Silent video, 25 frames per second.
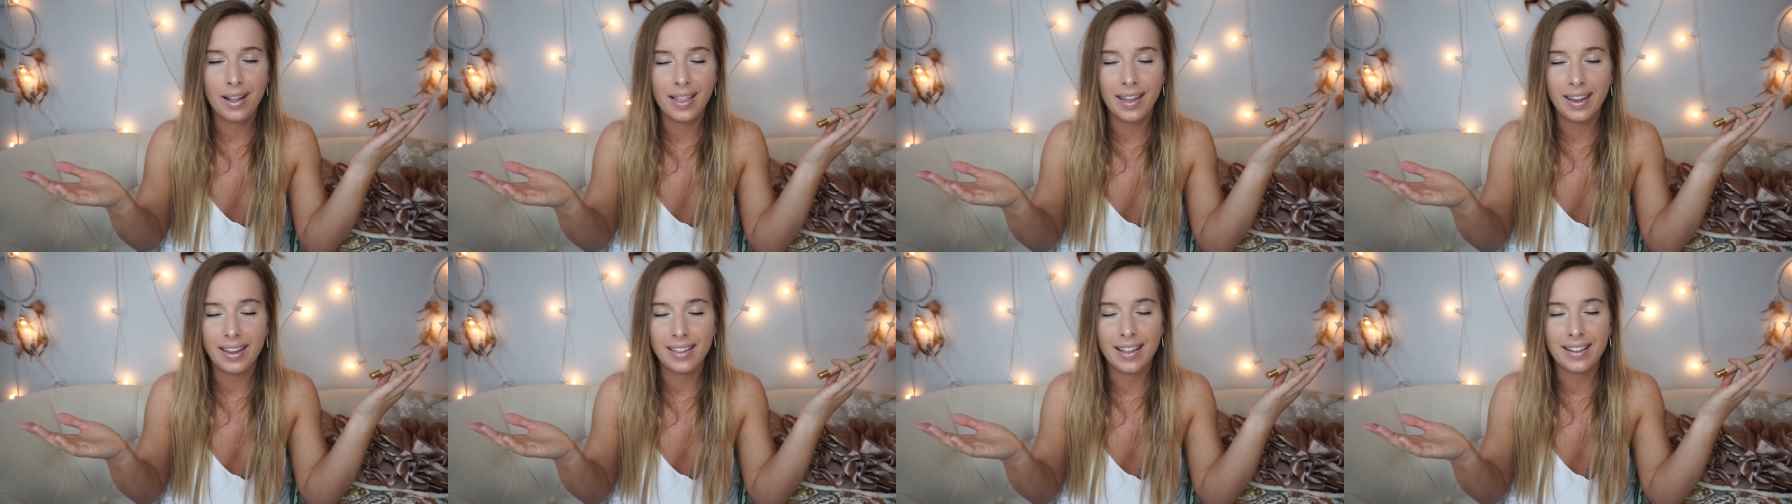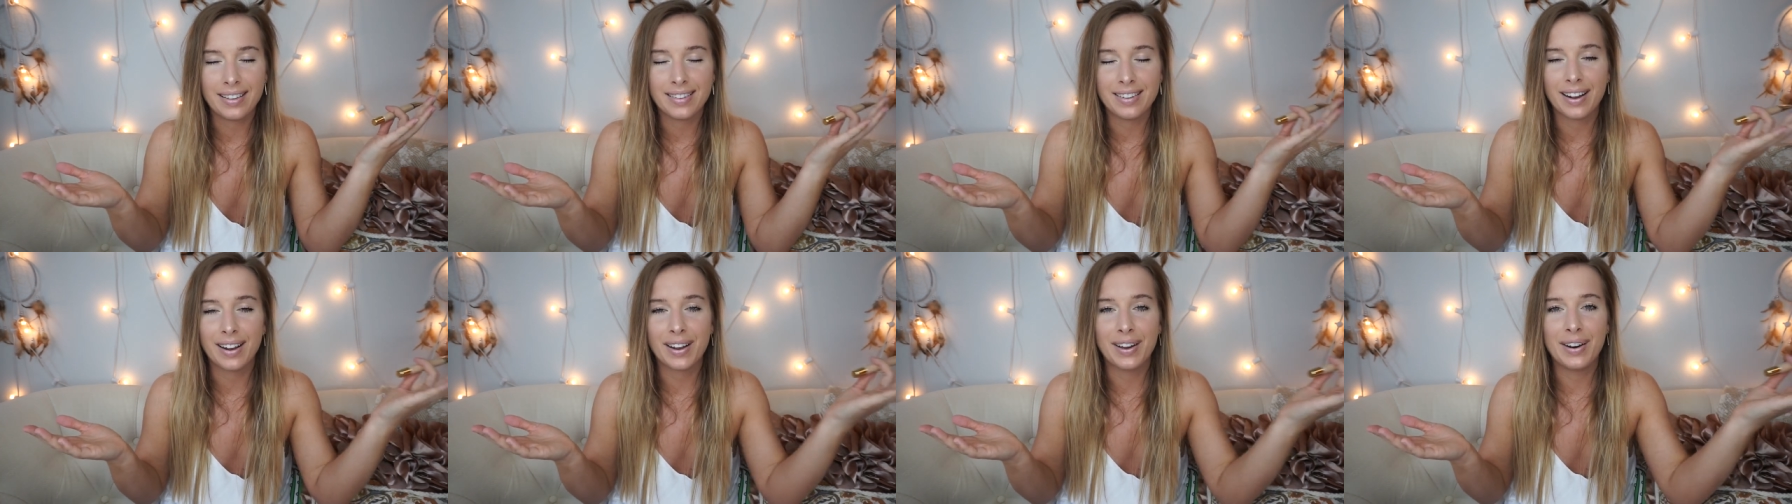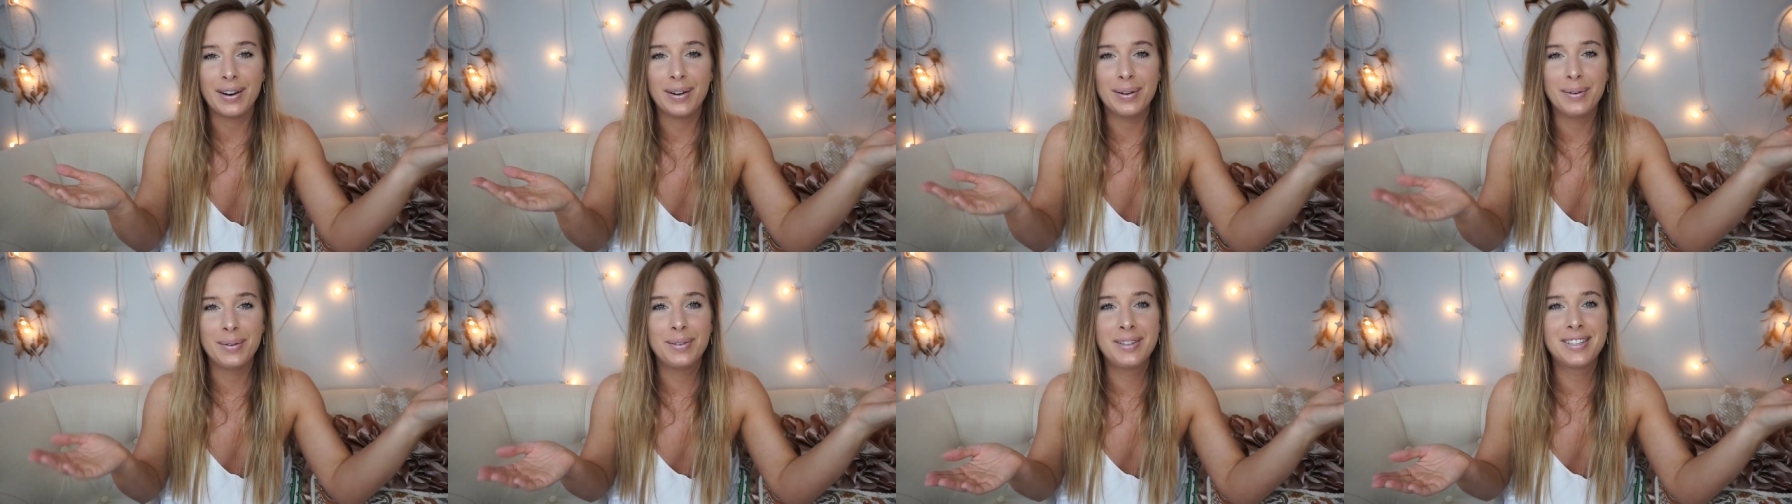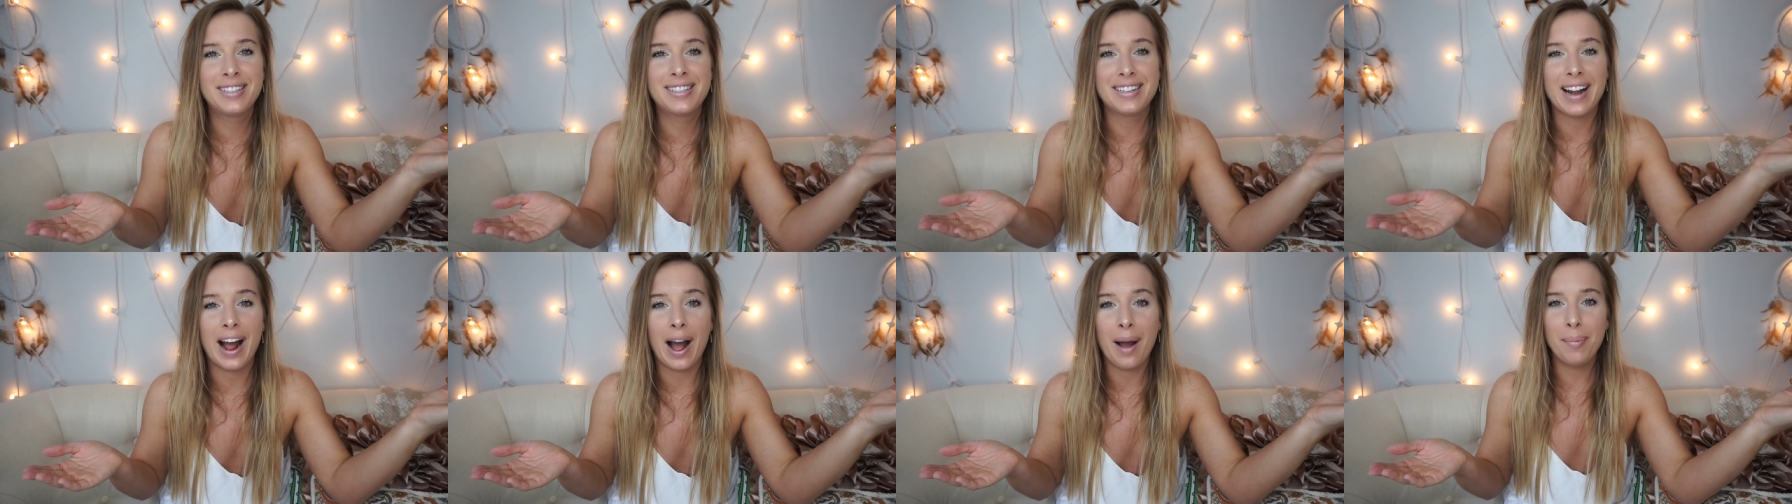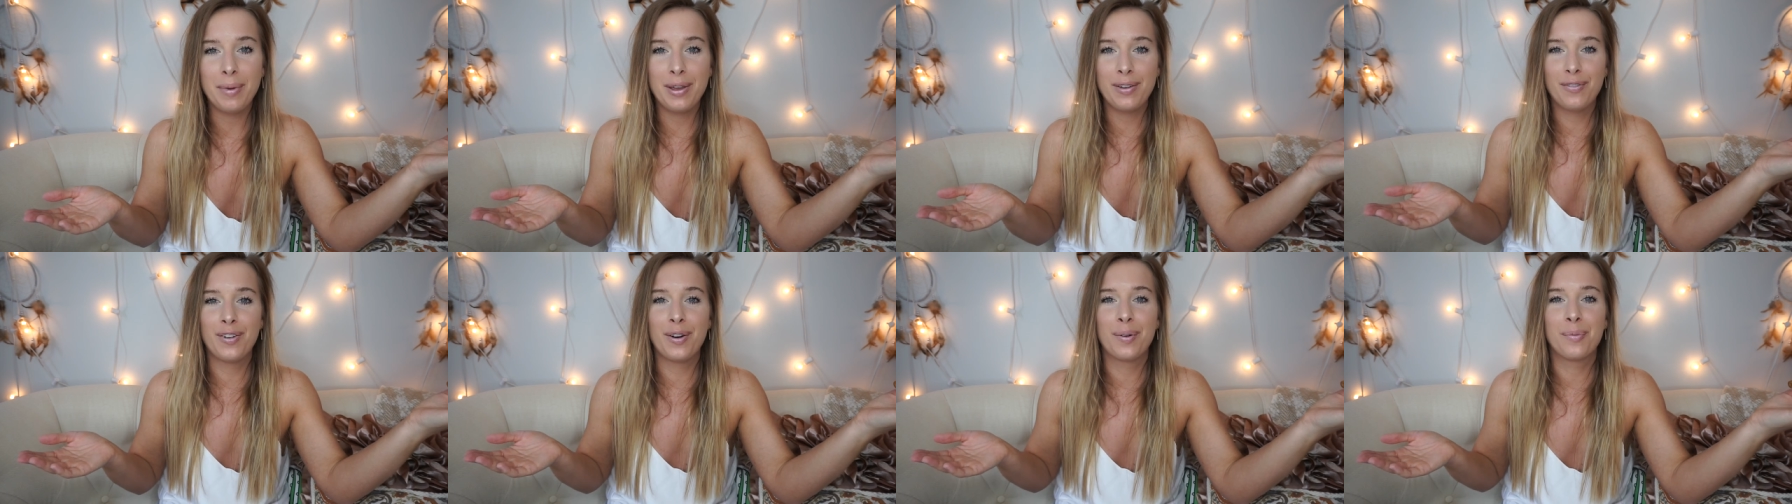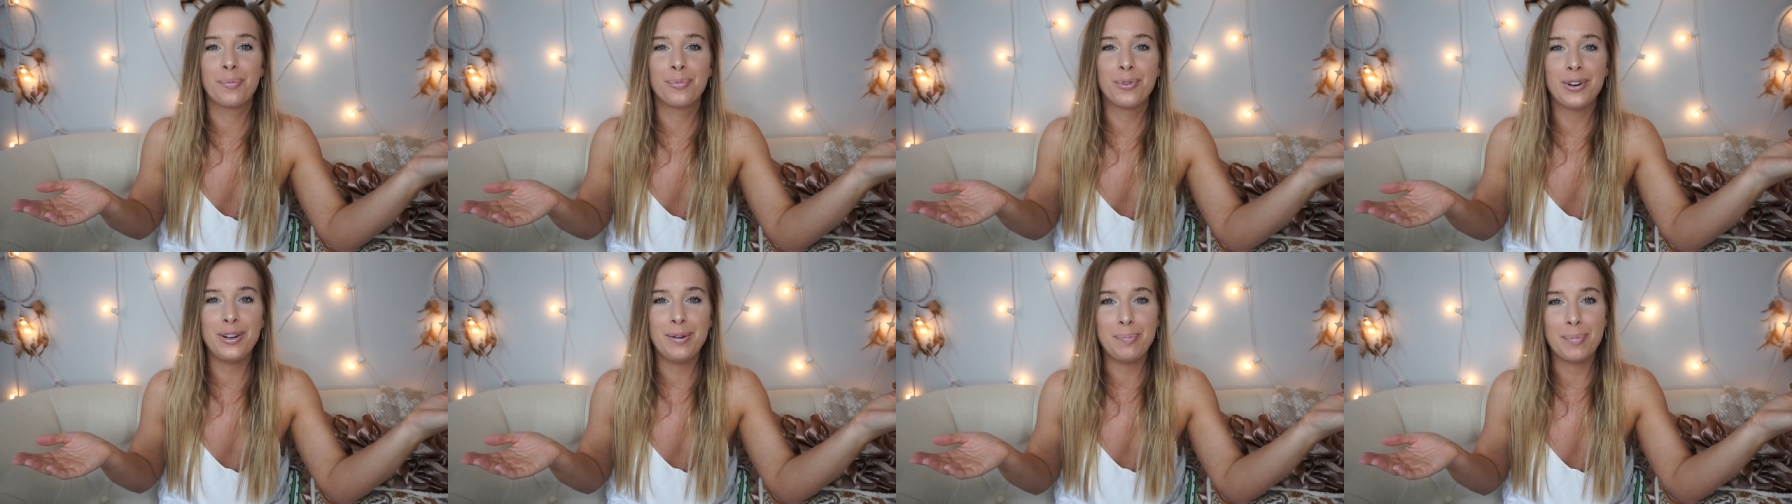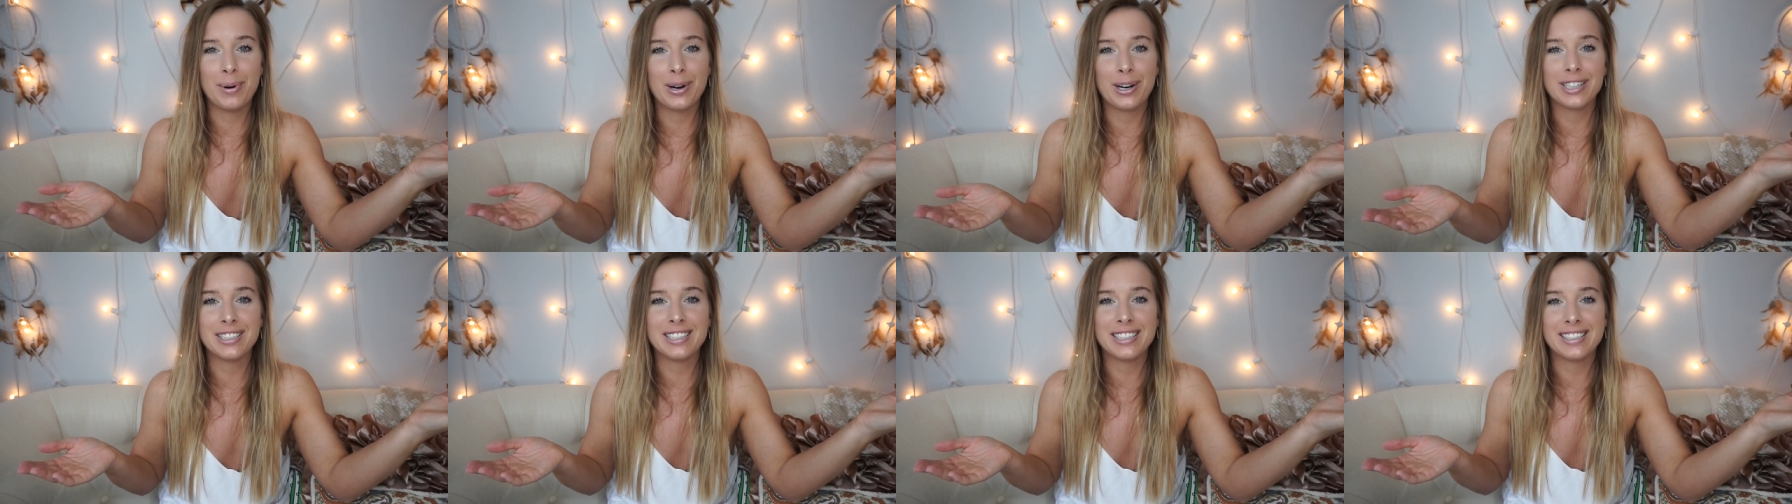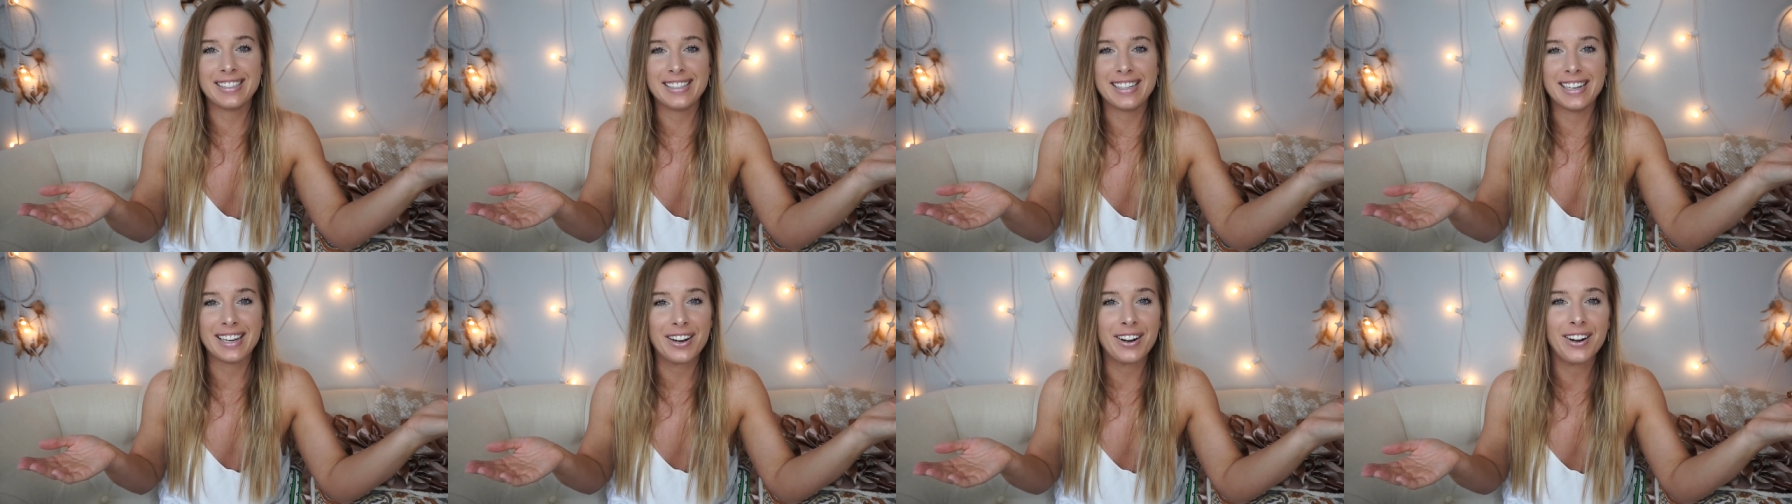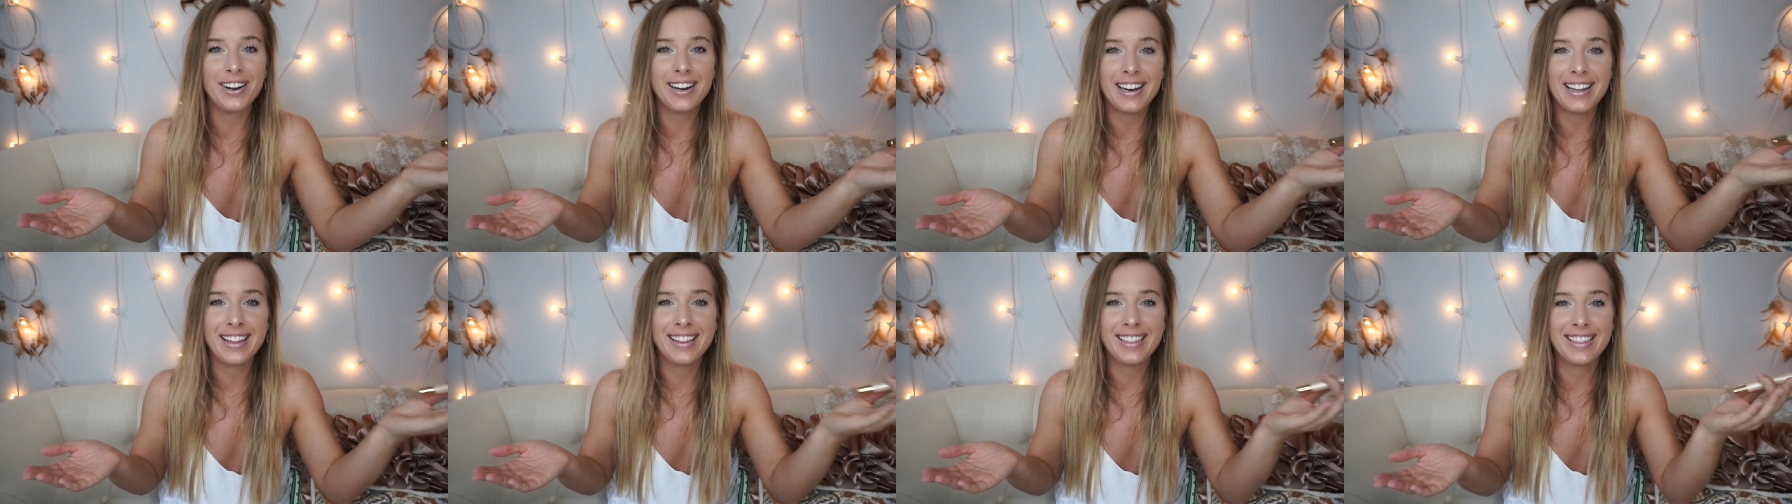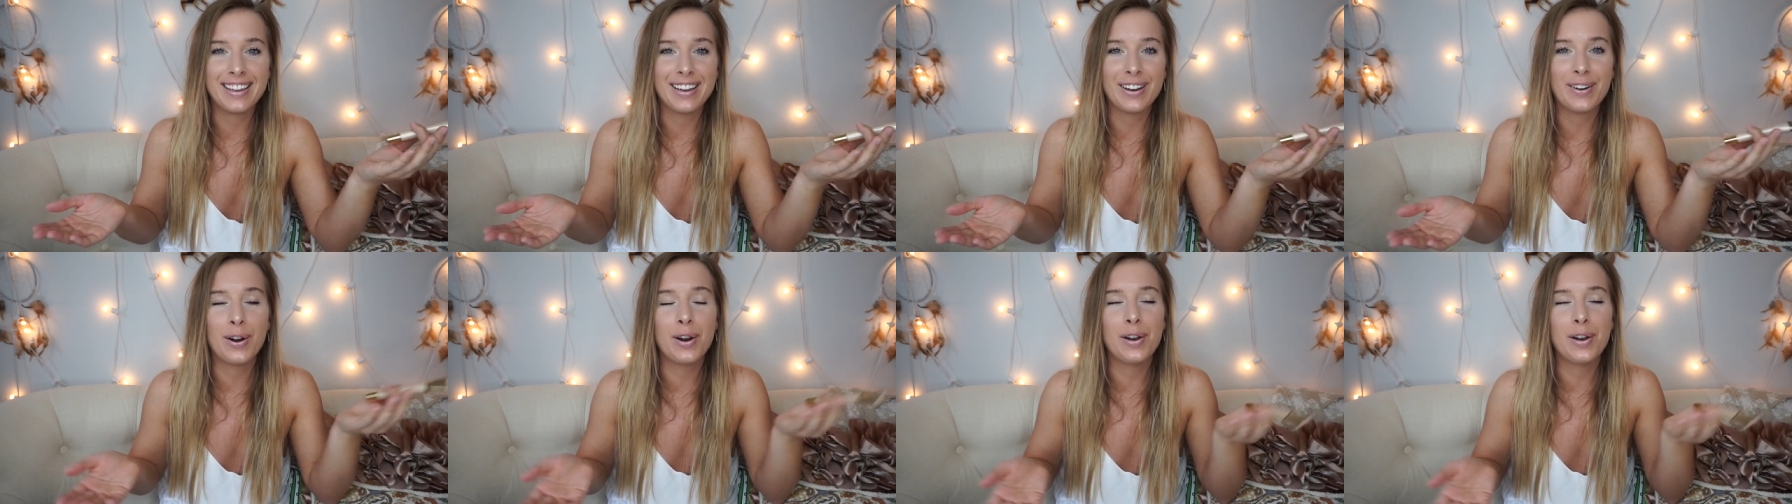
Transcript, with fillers: Like, that's not gonna stop me from repurchasing or anything.